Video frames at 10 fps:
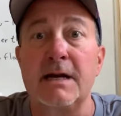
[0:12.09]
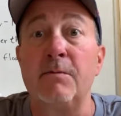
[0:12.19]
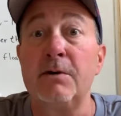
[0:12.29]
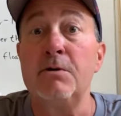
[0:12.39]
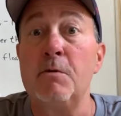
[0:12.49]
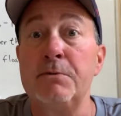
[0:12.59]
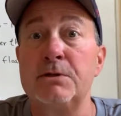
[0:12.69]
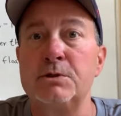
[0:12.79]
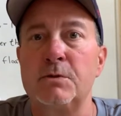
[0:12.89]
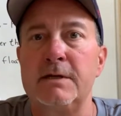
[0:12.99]
I really hope you
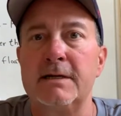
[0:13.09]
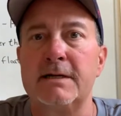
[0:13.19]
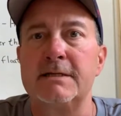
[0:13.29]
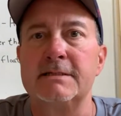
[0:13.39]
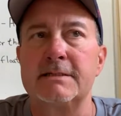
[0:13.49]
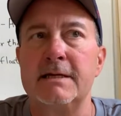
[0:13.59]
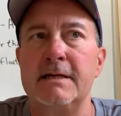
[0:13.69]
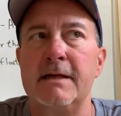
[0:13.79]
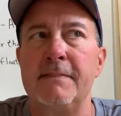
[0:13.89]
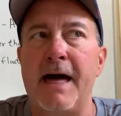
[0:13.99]
enjoyed it because
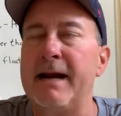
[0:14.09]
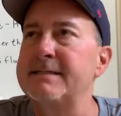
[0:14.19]
that